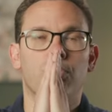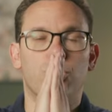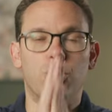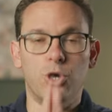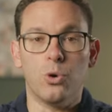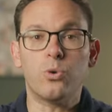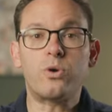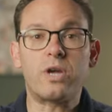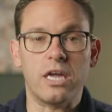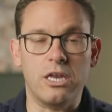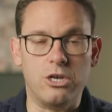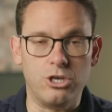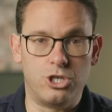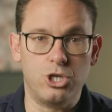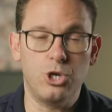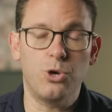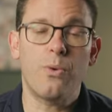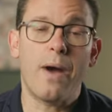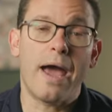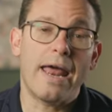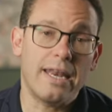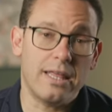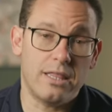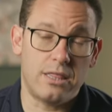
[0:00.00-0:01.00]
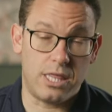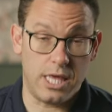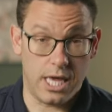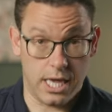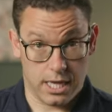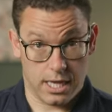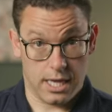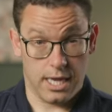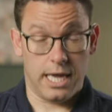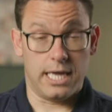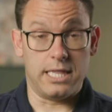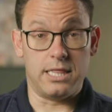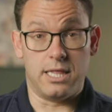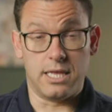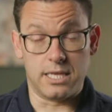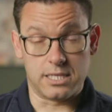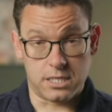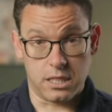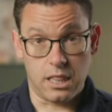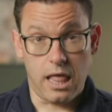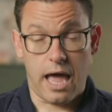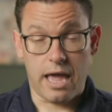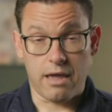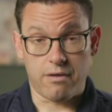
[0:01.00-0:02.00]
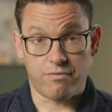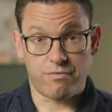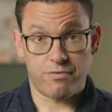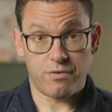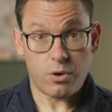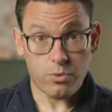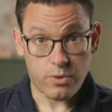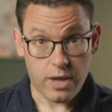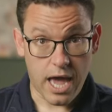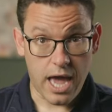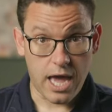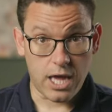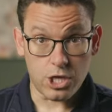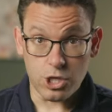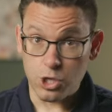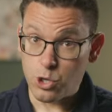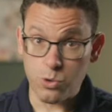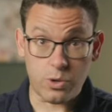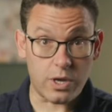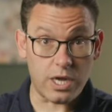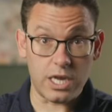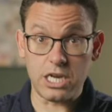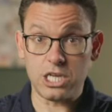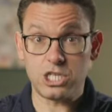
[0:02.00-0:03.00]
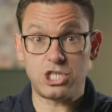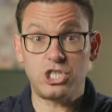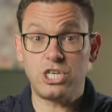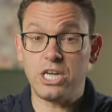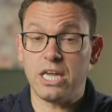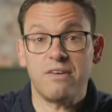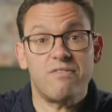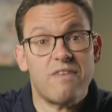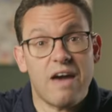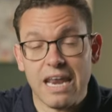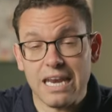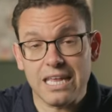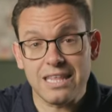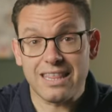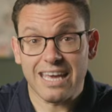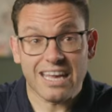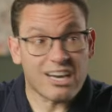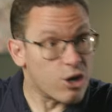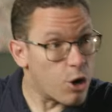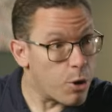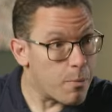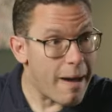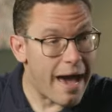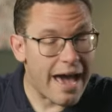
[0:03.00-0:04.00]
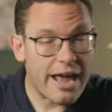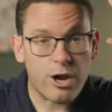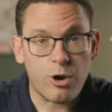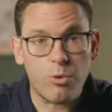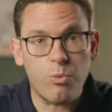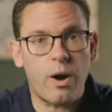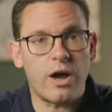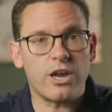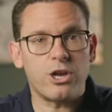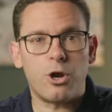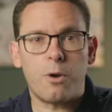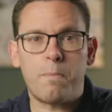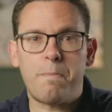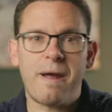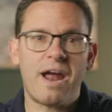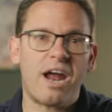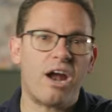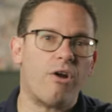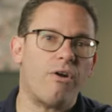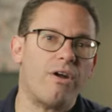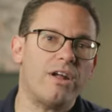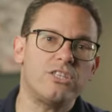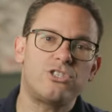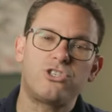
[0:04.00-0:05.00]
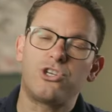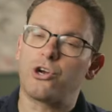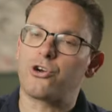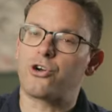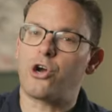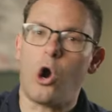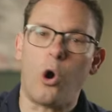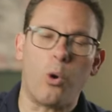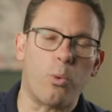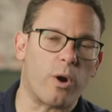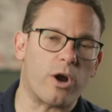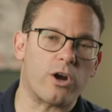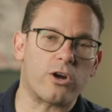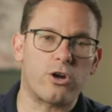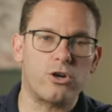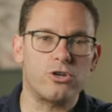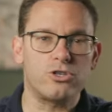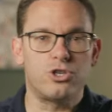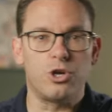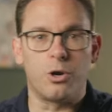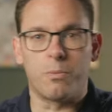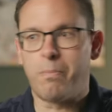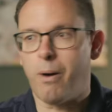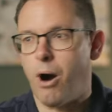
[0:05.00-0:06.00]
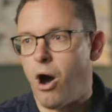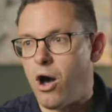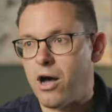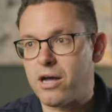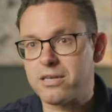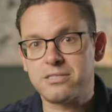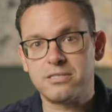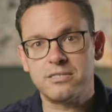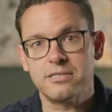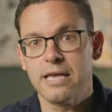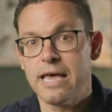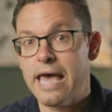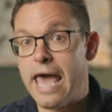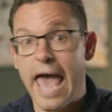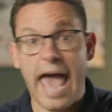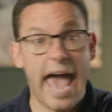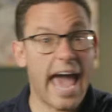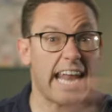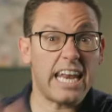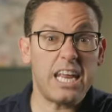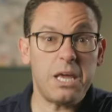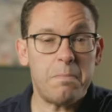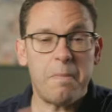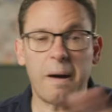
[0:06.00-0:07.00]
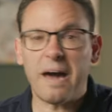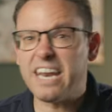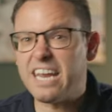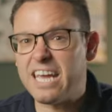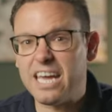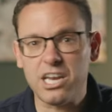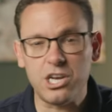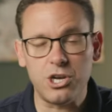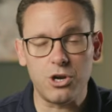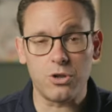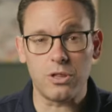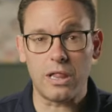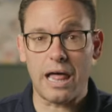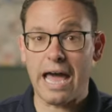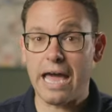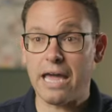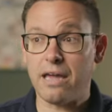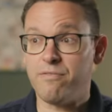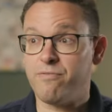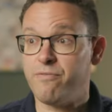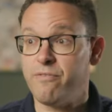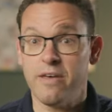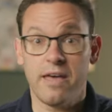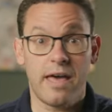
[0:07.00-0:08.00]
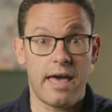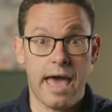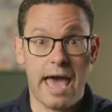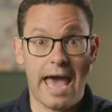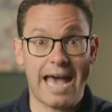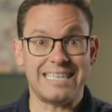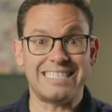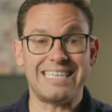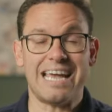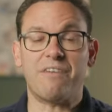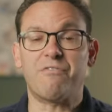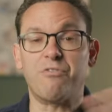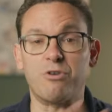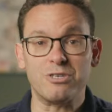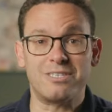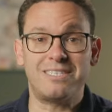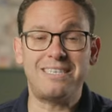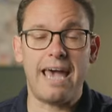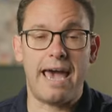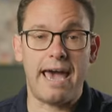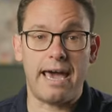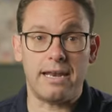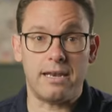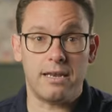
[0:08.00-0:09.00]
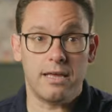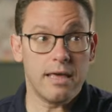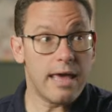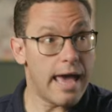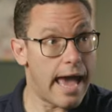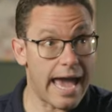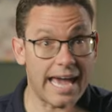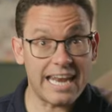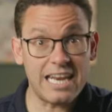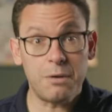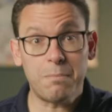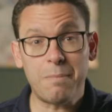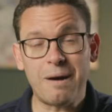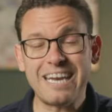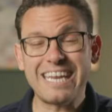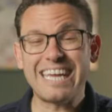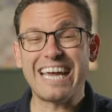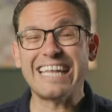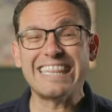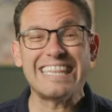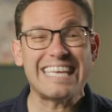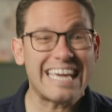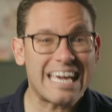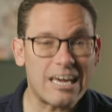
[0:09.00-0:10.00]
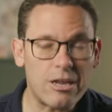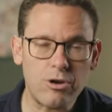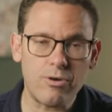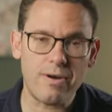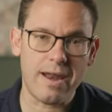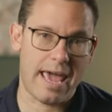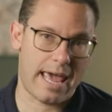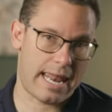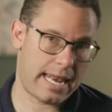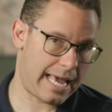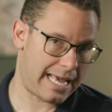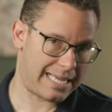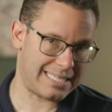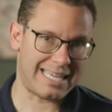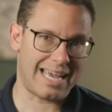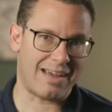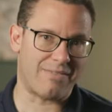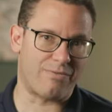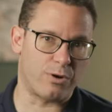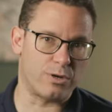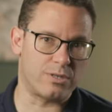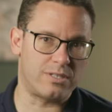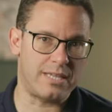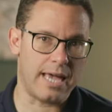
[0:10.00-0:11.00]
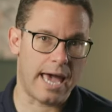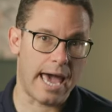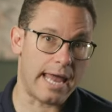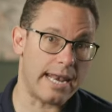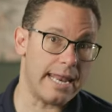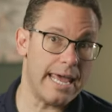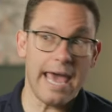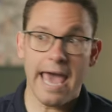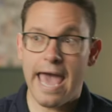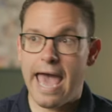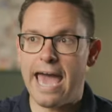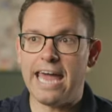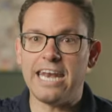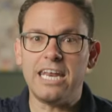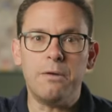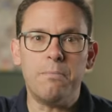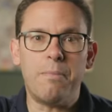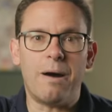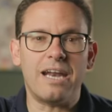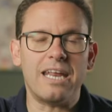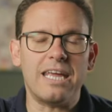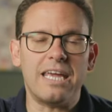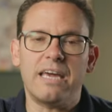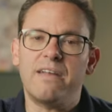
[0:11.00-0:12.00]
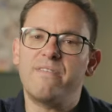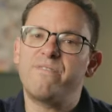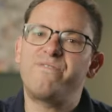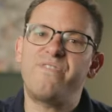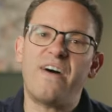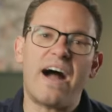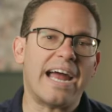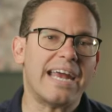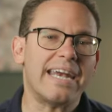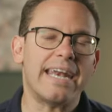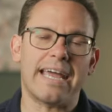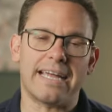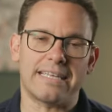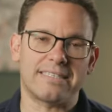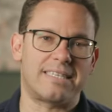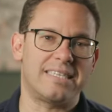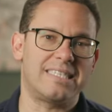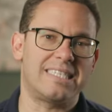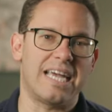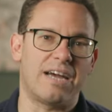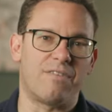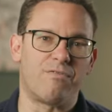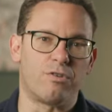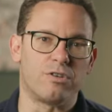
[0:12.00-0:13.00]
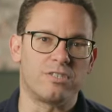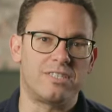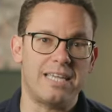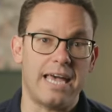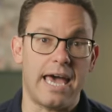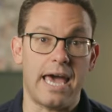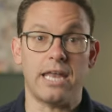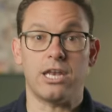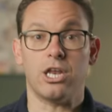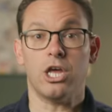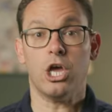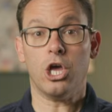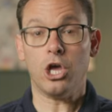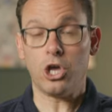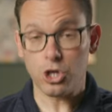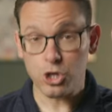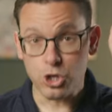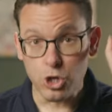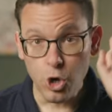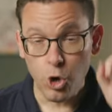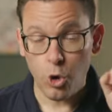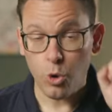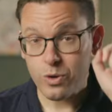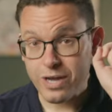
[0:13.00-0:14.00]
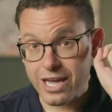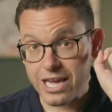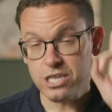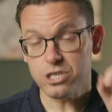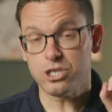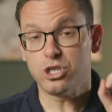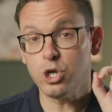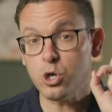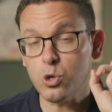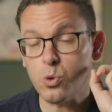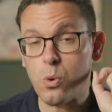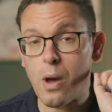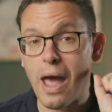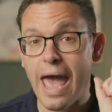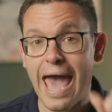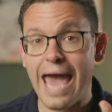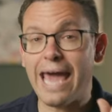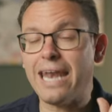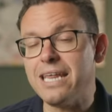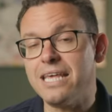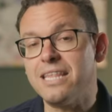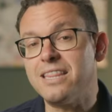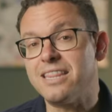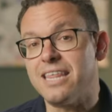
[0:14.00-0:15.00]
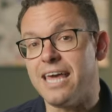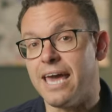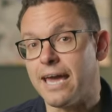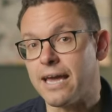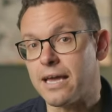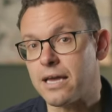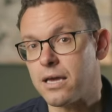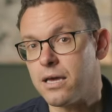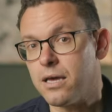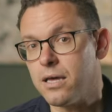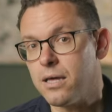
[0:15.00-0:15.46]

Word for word: You can do anything in this life, okay? You can achieve anything, no matter what your parents, your coworkers, your boss, anybody in your life has ever said, anybody on the internet has ever said, anybody in finance has ever said. You can do anything.